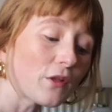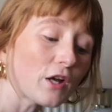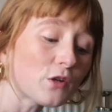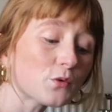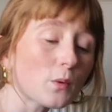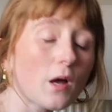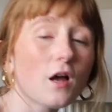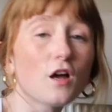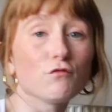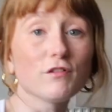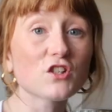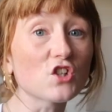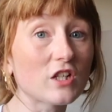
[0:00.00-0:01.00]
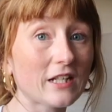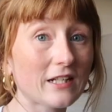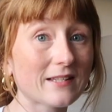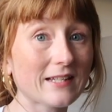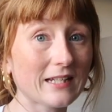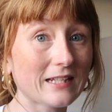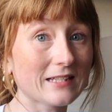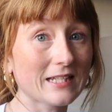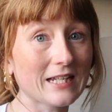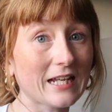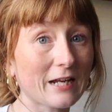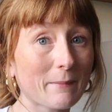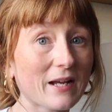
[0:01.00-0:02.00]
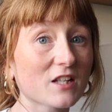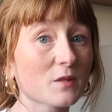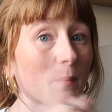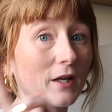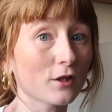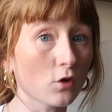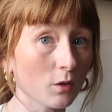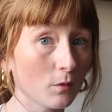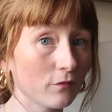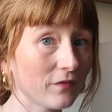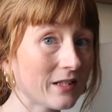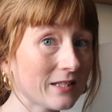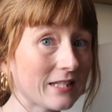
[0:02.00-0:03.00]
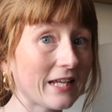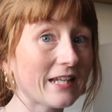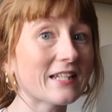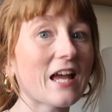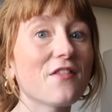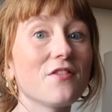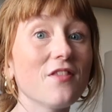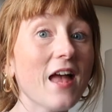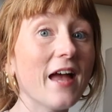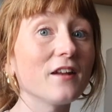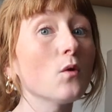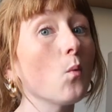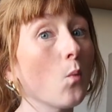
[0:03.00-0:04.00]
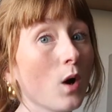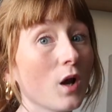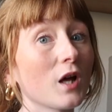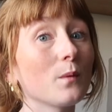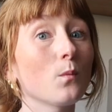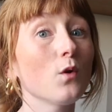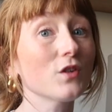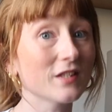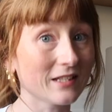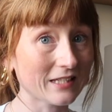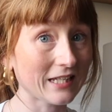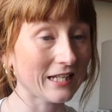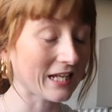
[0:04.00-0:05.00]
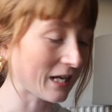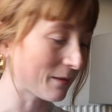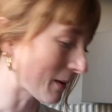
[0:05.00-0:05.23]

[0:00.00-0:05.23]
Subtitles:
those were originally seen in TK Maxx, but I got them on Vinted. And then while I was in TK